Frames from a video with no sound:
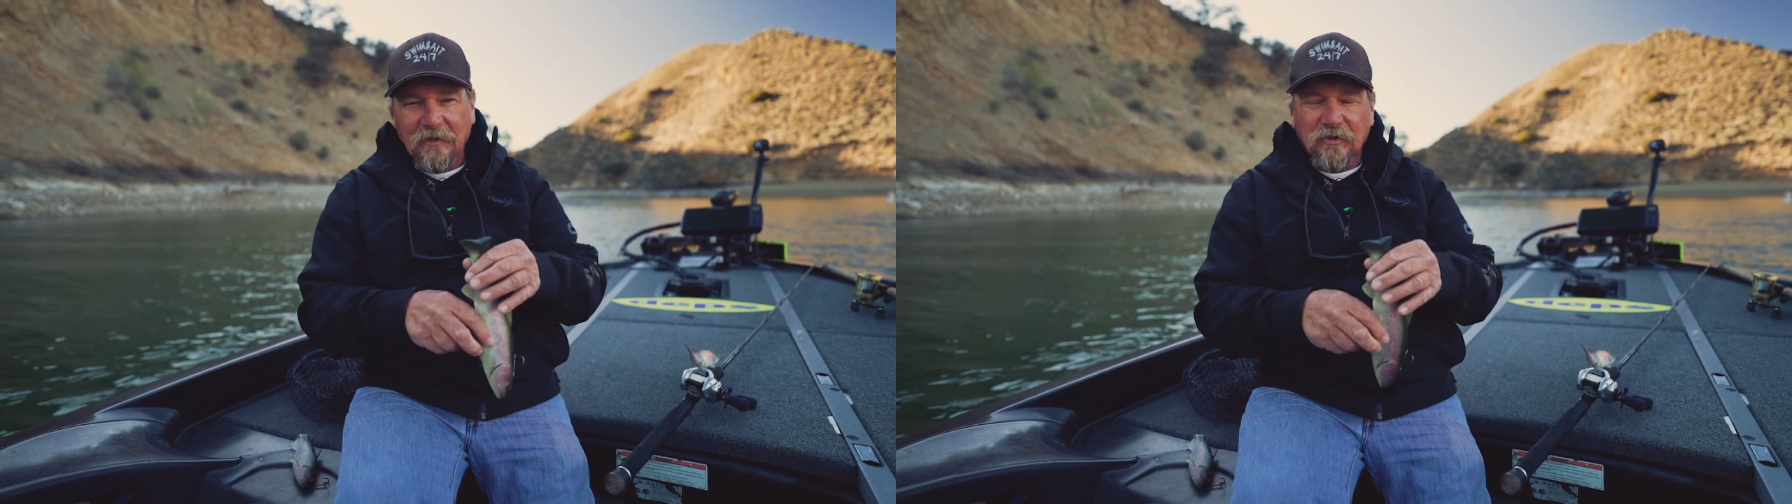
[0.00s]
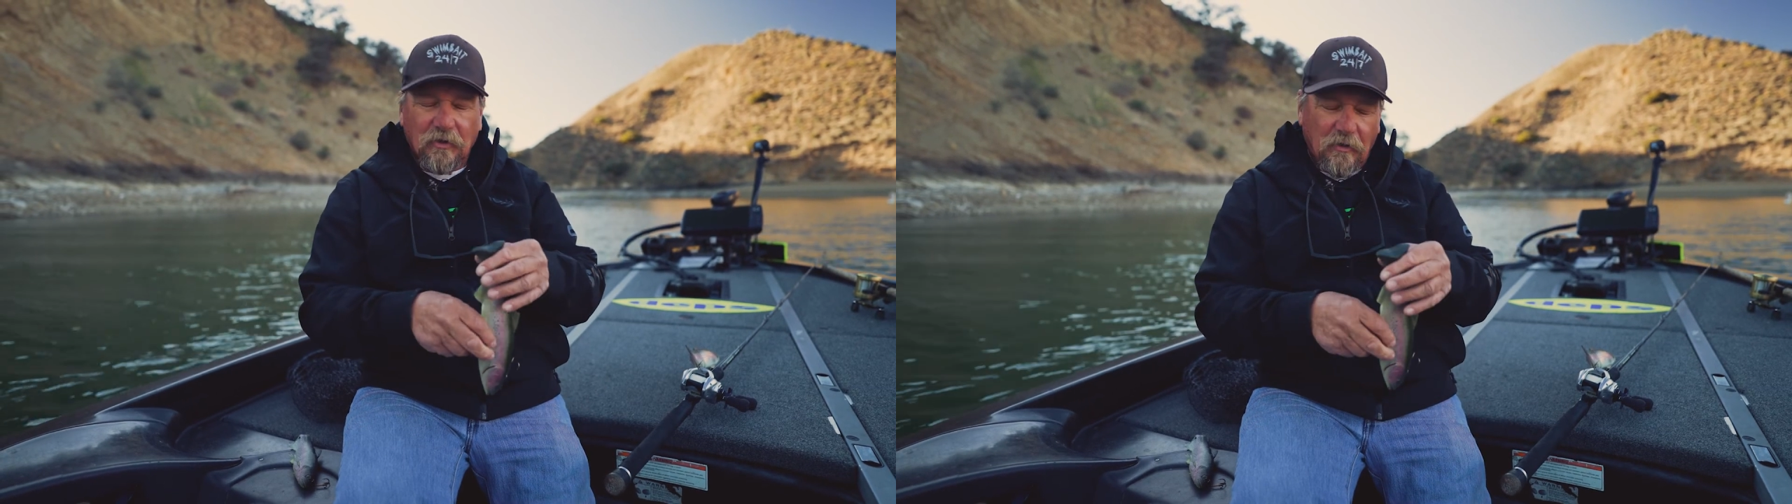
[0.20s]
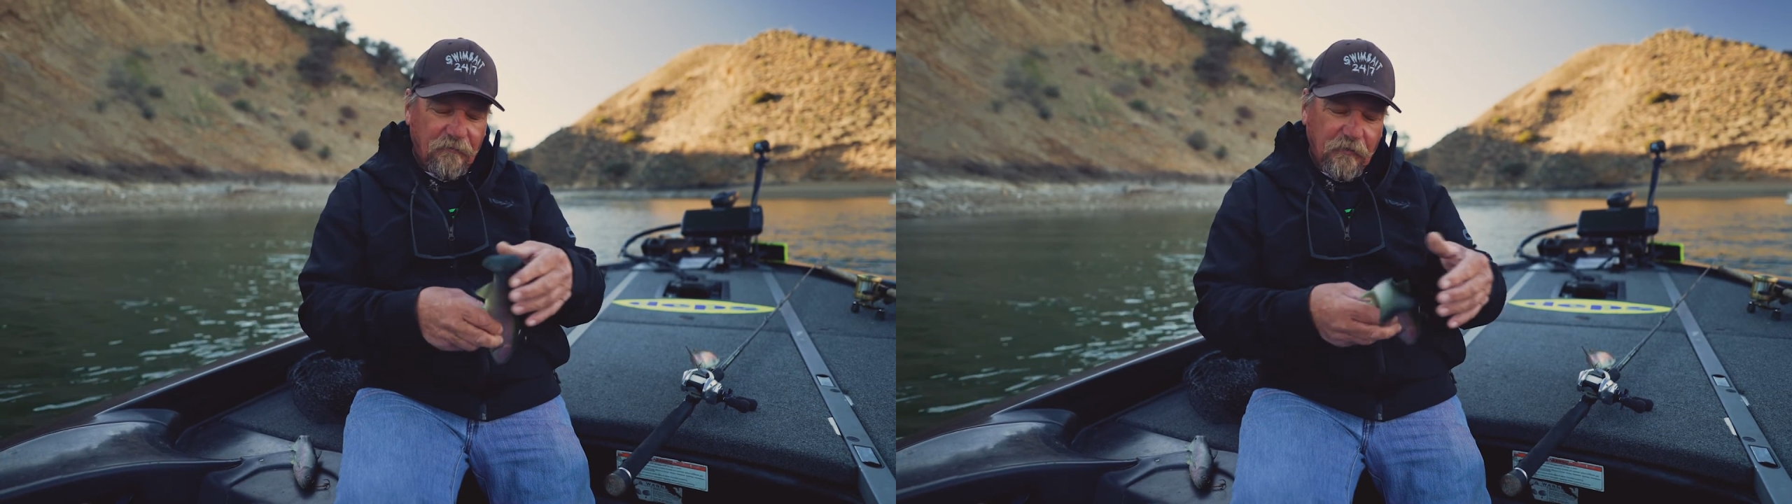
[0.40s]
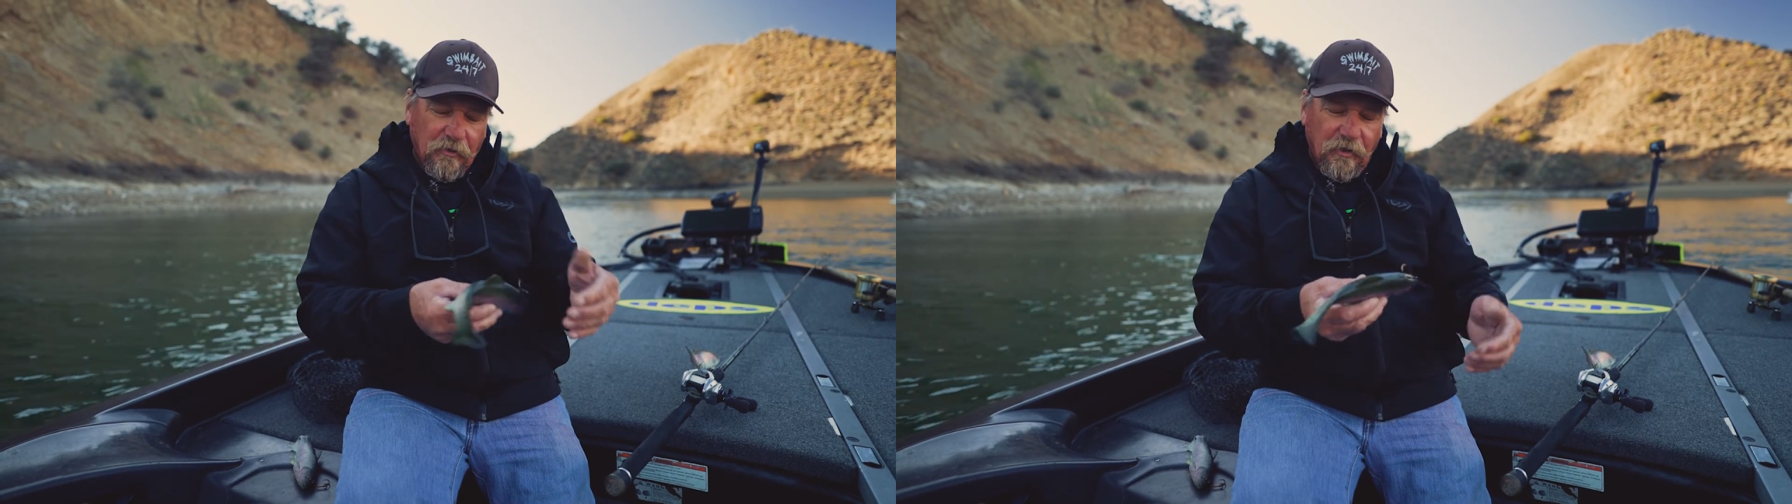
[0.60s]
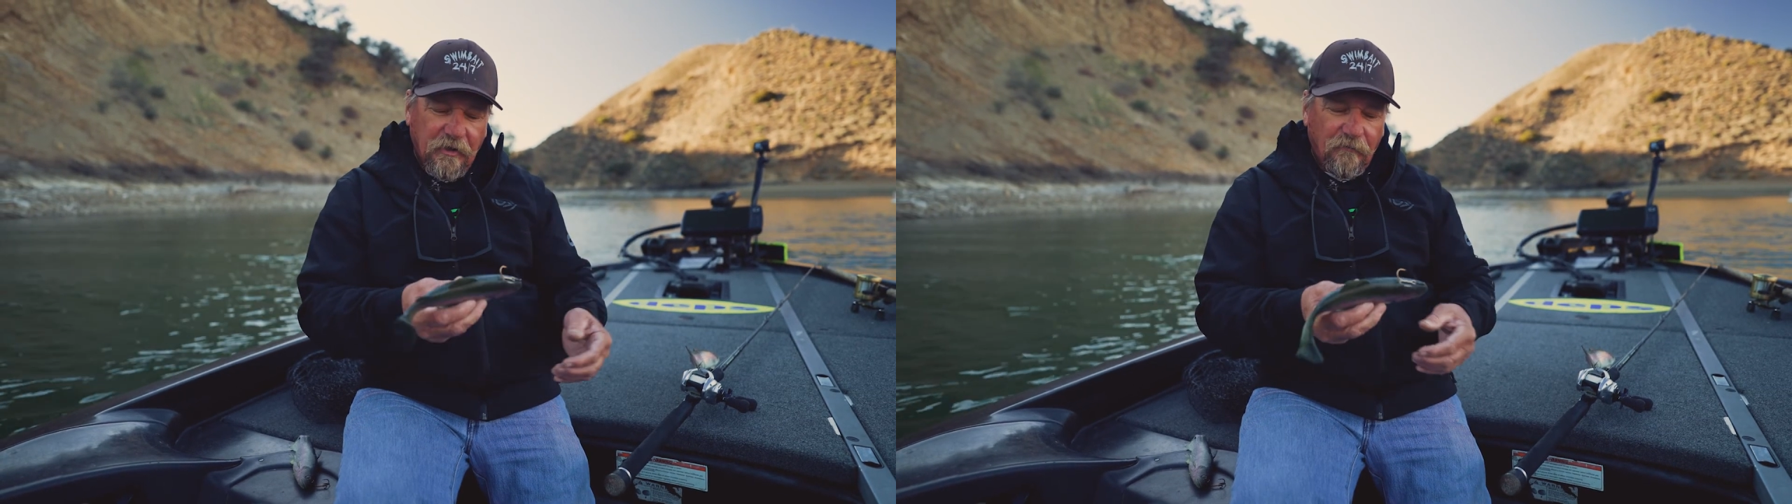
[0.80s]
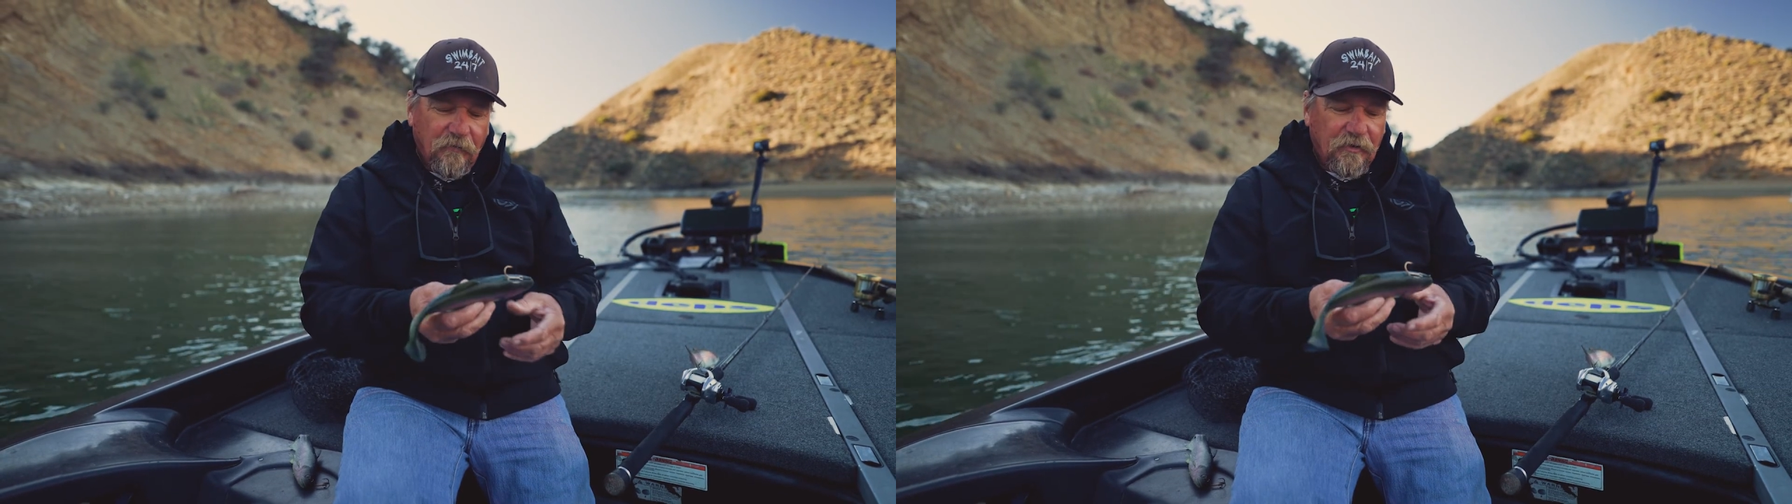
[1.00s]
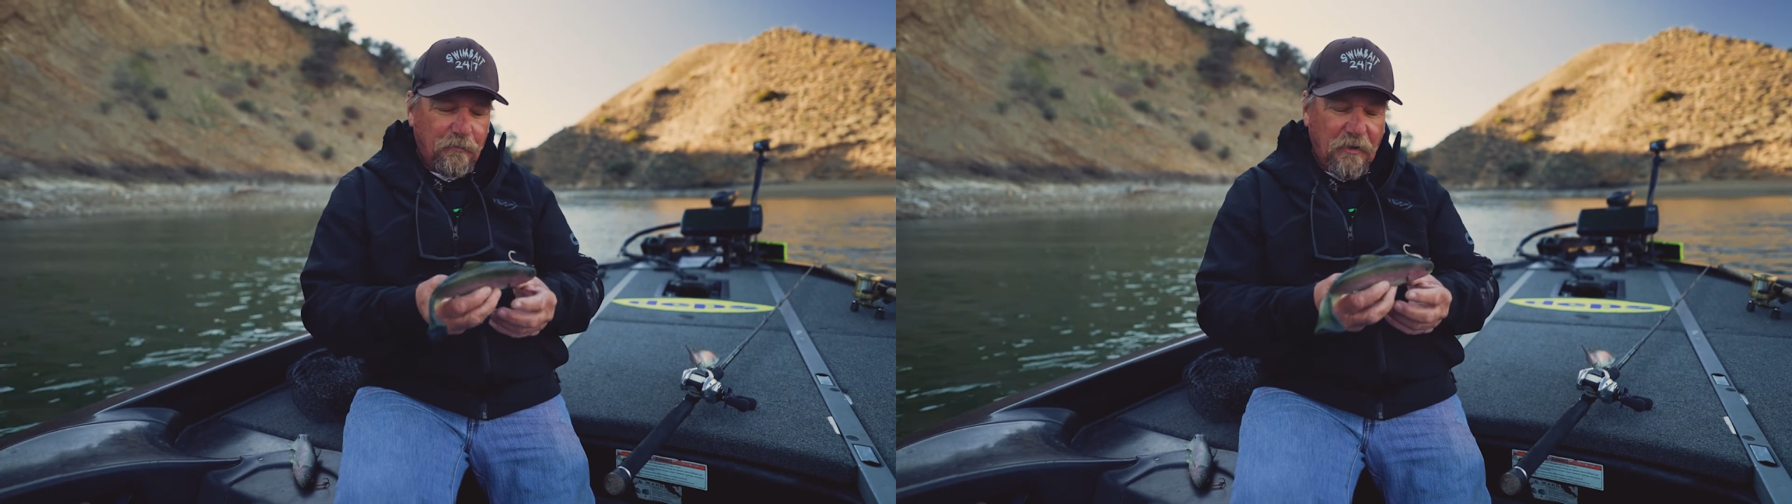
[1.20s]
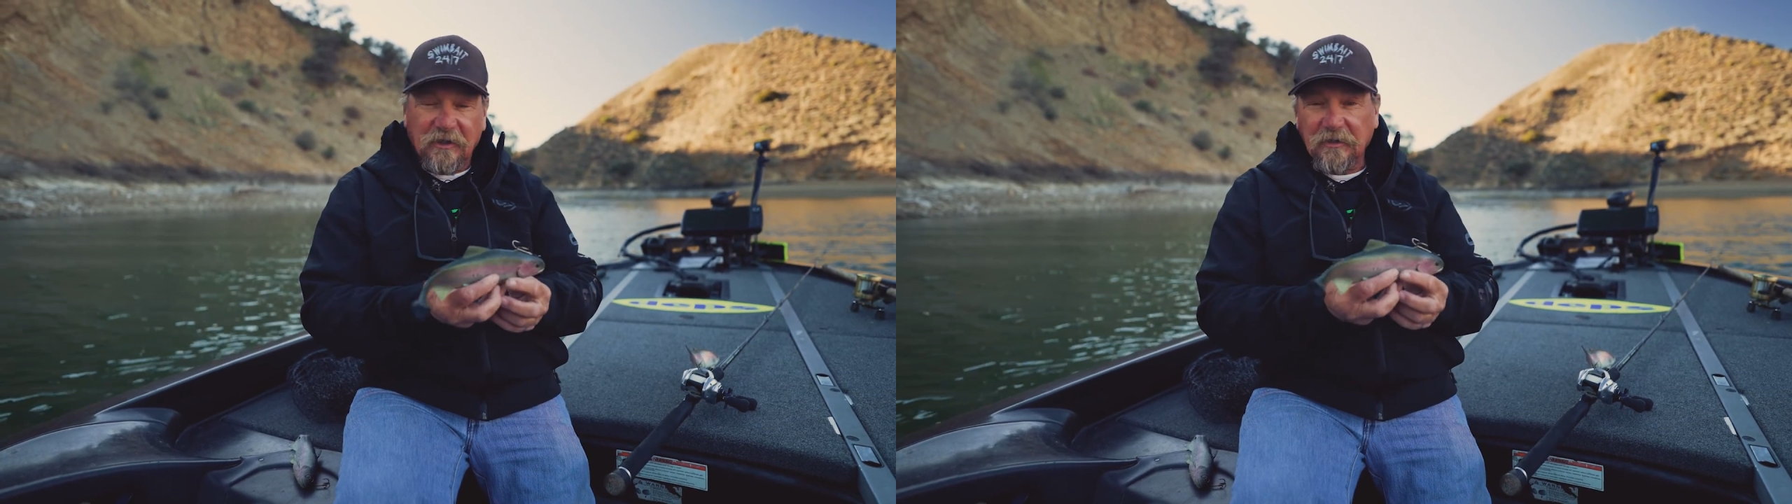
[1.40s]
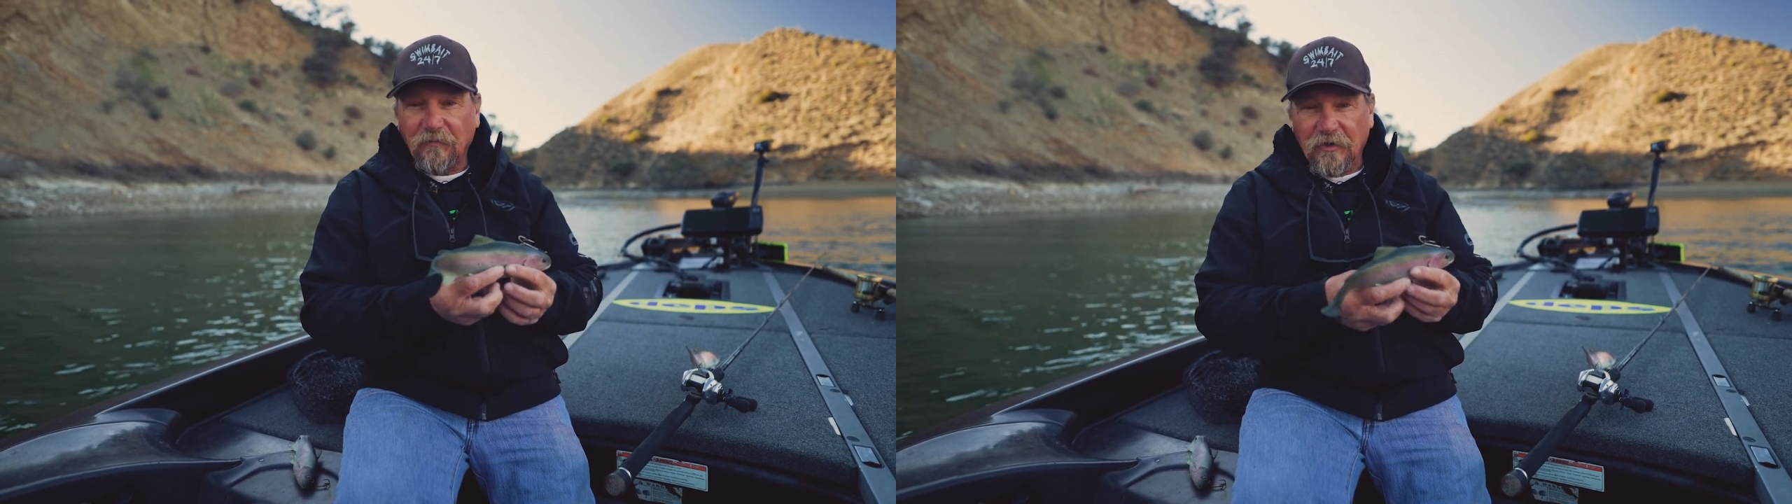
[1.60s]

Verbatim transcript: So if you're looking for the biggest